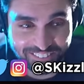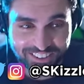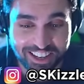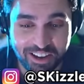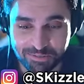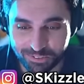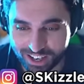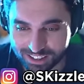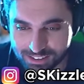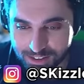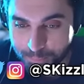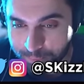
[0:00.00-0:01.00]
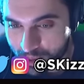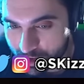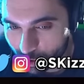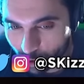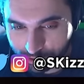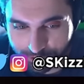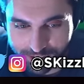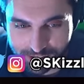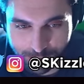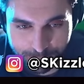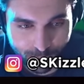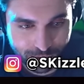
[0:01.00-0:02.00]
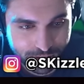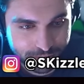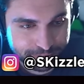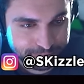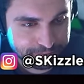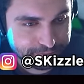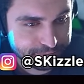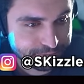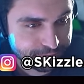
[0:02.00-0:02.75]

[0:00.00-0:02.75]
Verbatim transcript: coming that fast. Holdfast, Napoleon.